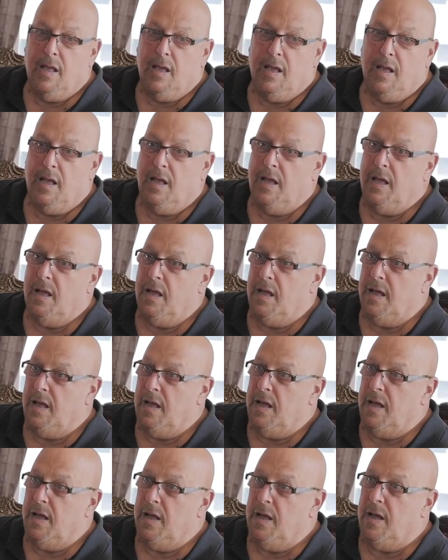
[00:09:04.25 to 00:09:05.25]

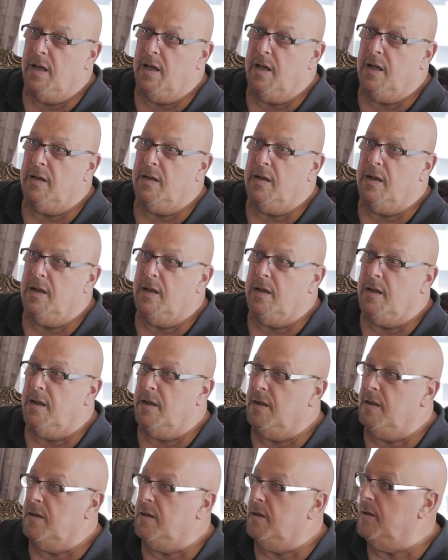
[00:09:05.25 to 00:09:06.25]

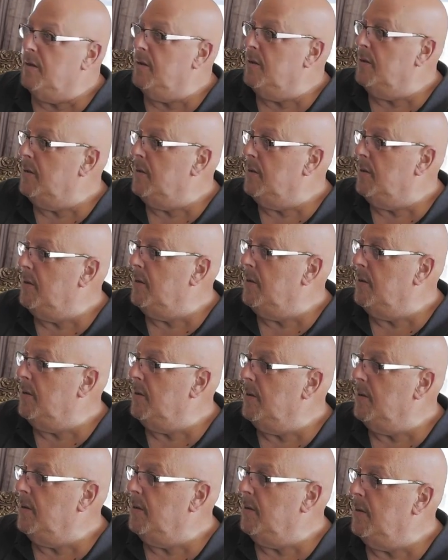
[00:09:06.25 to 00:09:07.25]

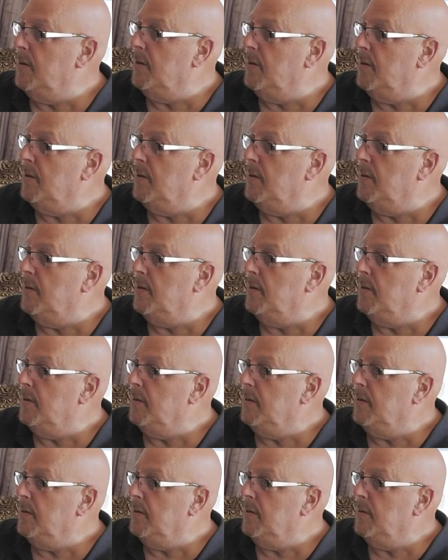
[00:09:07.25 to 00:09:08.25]

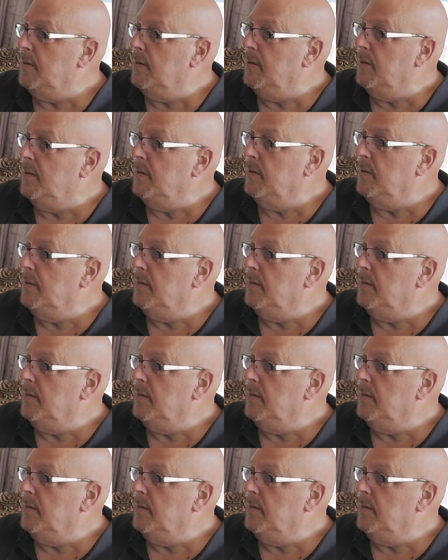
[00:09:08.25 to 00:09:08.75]
(silent)